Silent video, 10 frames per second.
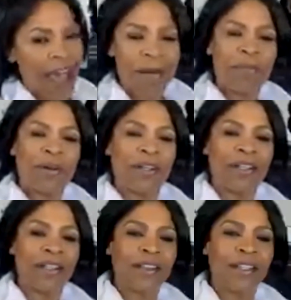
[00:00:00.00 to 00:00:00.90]
Apple
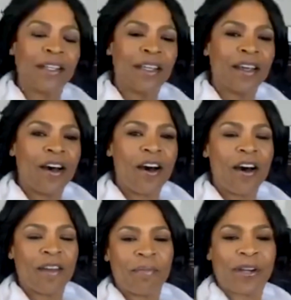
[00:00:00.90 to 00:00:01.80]

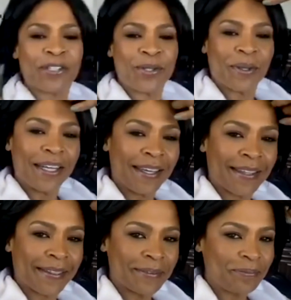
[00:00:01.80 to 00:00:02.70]
on March twentieth.